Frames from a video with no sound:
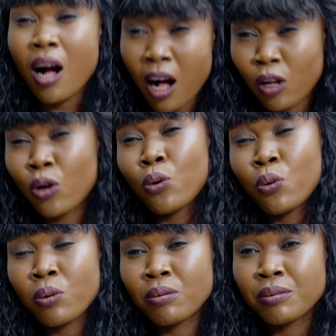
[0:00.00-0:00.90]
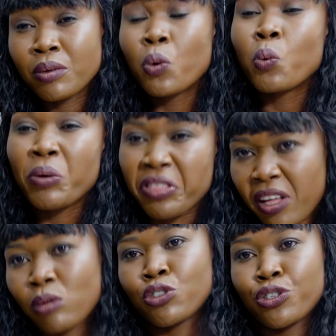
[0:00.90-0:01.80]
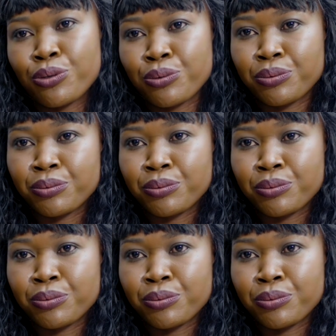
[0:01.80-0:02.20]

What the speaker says: I'll go without you.